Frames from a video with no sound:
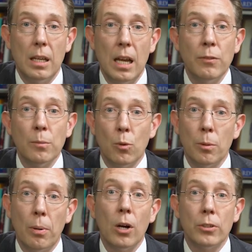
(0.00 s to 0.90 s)
ever more
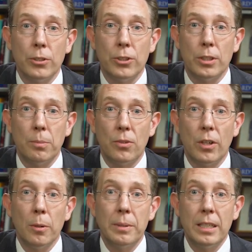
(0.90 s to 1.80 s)
partnerships
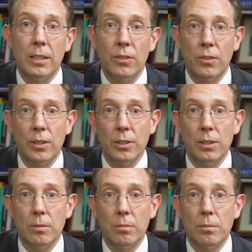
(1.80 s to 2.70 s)
are being
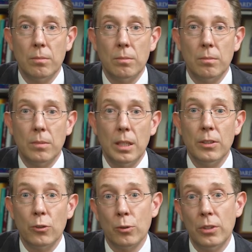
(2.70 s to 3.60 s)
considered in the
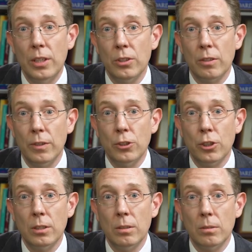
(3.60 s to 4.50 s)
strategic
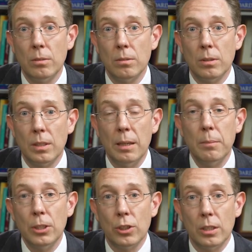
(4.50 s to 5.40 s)
vision and
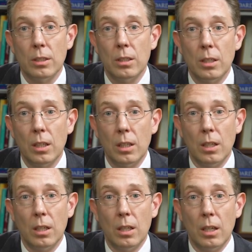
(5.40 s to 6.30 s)
mission
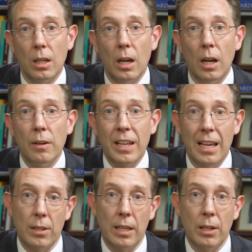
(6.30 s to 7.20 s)
of
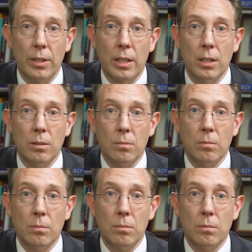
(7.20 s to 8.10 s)
Catholic healthcare.
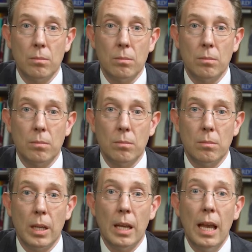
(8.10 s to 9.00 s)

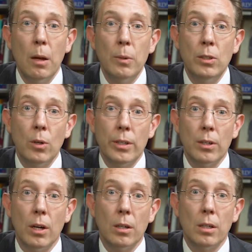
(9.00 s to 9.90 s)
And we know there
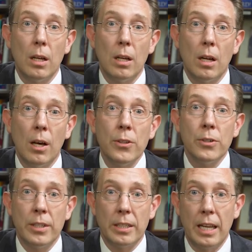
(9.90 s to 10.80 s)
are other
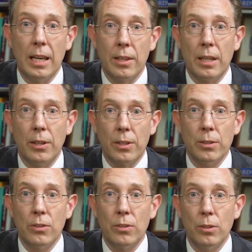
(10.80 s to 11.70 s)
than Catholic healthcare
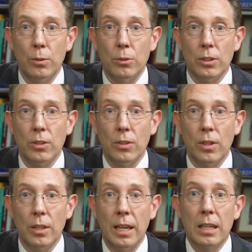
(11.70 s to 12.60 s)
institutions
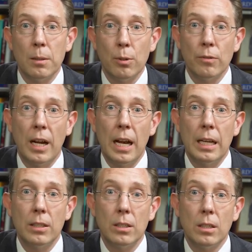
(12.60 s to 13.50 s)
that can provide